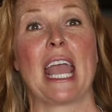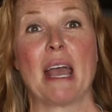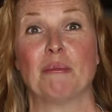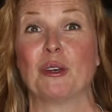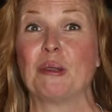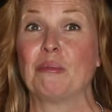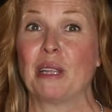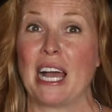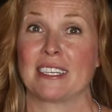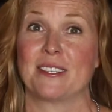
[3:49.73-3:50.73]
amyloid
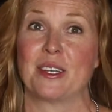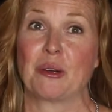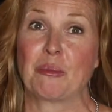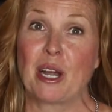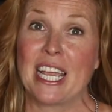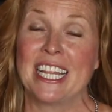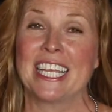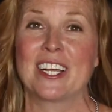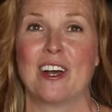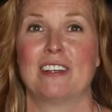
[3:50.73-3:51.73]
plaques in your brain
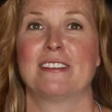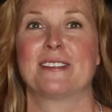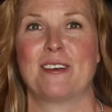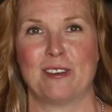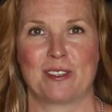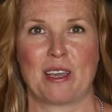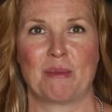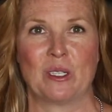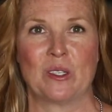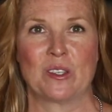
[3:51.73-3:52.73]
that causes
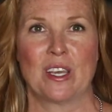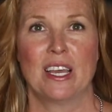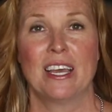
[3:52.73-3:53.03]
Alzheimer's.